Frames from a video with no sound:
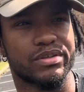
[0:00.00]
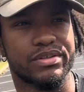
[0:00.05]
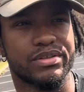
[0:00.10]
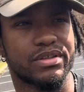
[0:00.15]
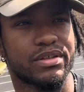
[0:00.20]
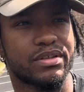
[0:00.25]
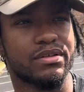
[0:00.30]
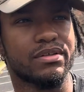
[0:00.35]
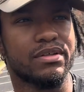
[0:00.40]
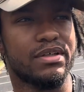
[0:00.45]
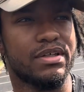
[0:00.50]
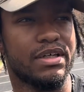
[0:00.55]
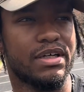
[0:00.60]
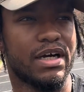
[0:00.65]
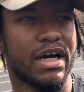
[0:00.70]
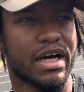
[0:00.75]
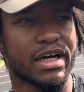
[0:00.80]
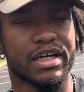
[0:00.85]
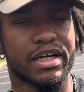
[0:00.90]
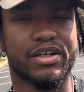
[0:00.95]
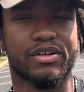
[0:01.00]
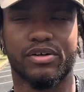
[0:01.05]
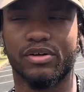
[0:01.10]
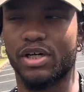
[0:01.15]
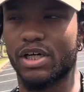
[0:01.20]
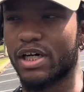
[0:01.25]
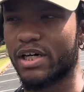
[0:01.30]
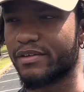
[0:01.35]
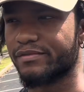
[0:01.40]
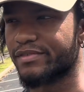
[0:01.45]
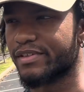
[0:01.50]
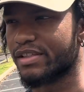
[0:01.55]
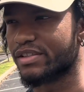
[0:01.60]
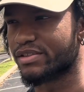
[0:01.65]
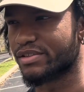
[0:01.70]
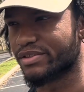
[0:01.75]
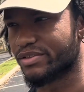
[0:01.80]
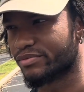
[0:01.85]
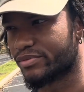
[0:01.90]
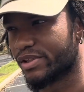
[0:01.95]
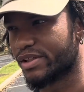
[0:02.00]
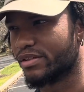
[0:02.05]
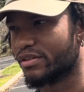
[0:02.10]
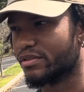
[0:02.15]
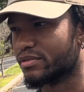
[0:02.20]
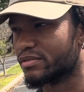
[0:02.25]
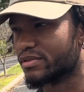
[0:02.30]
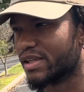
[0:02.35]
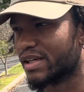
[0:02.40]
You know, I can grow out of things as well.